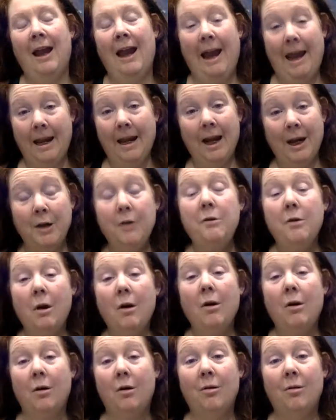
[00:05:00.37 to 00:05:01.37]
And I
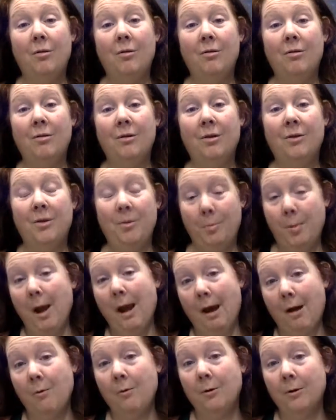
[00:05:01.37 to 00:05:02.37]
know the
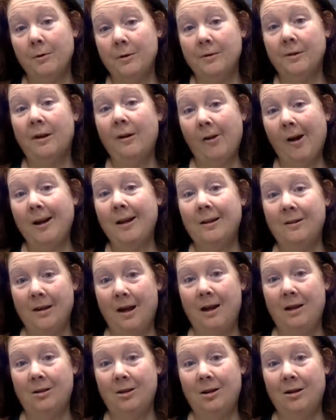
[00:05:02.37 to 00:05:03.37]
power of Socratic
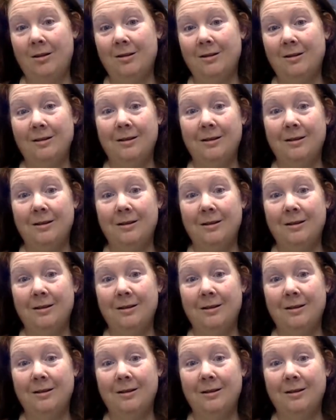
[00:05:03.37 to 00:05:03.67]
dialogue.